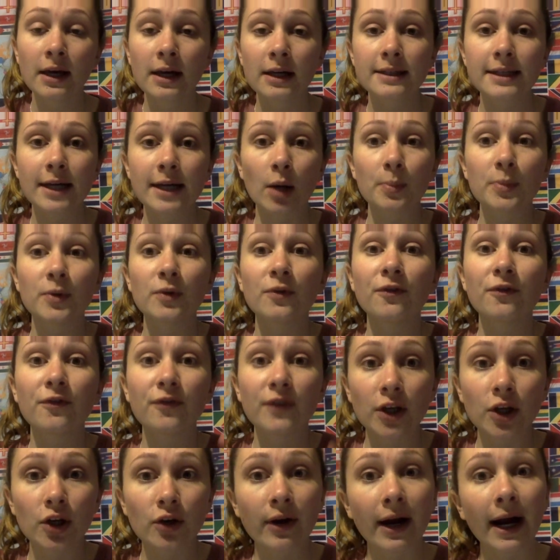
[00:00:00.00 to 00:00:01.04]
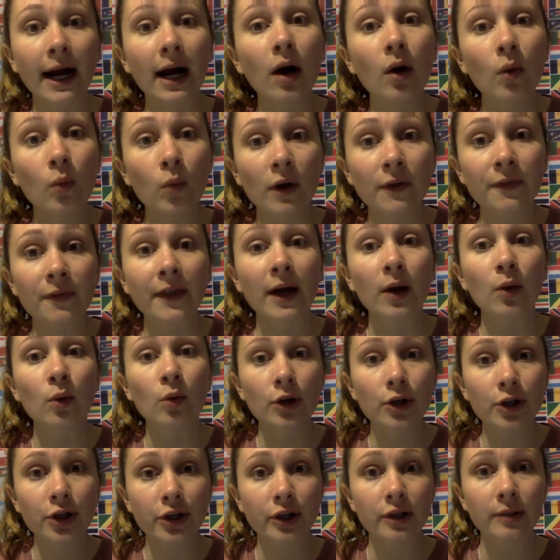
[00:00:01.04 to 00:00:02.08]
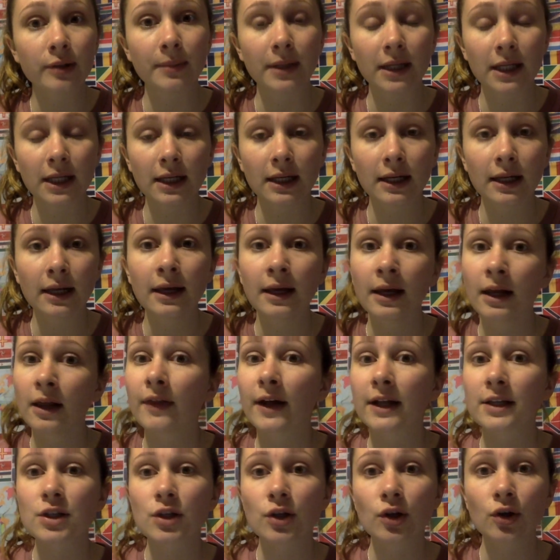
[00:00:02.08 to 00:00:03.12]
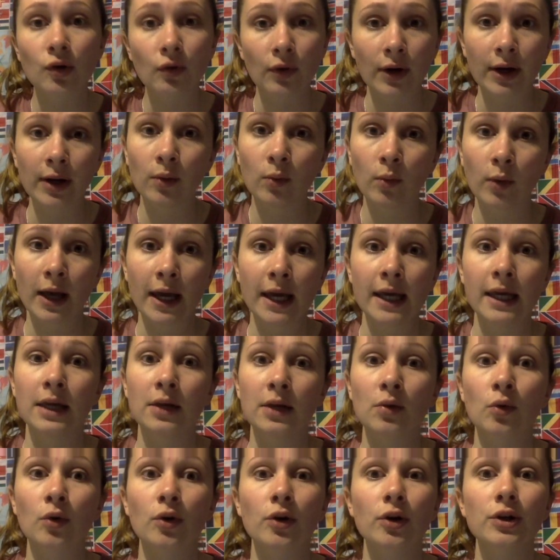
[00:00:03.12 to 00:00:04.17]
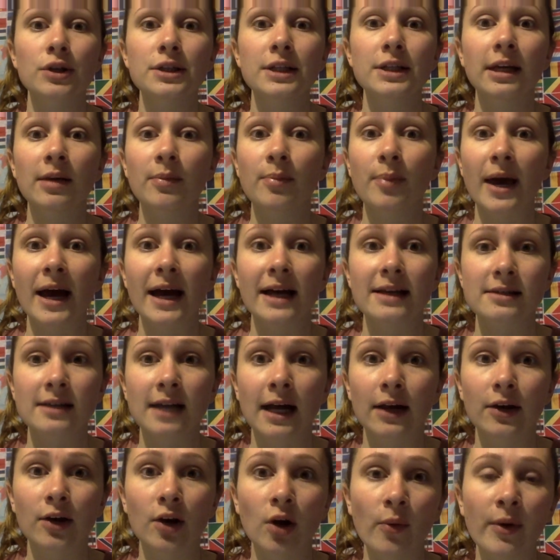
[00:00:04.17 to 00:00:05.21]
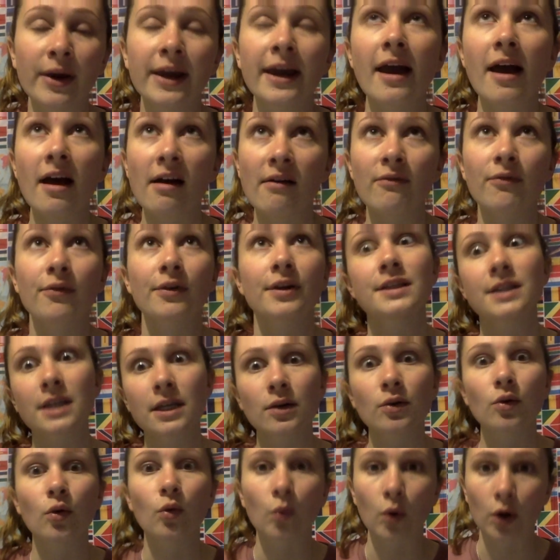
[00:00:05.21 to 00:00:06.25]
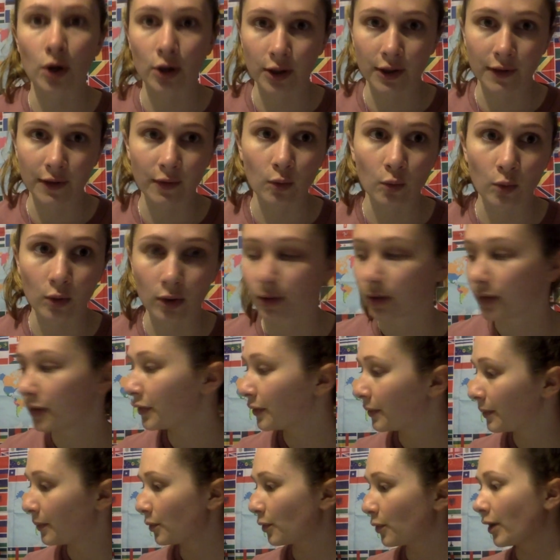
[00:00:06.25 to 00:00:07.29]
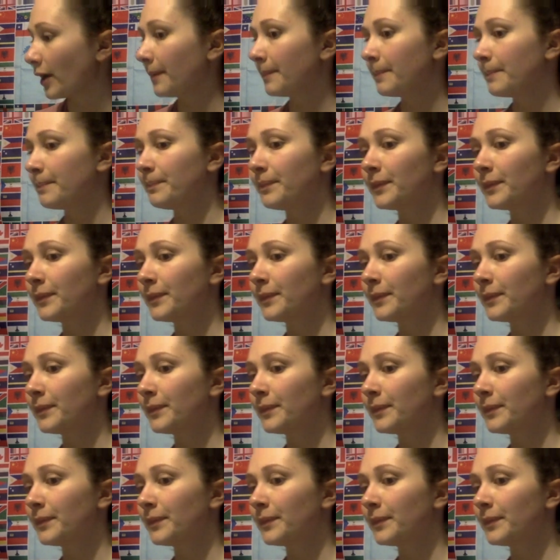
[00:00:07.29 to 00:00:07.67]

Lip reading: to help you figure out what that word could mean, that's a great way in order to get past not knowing every single word in the world. Okay.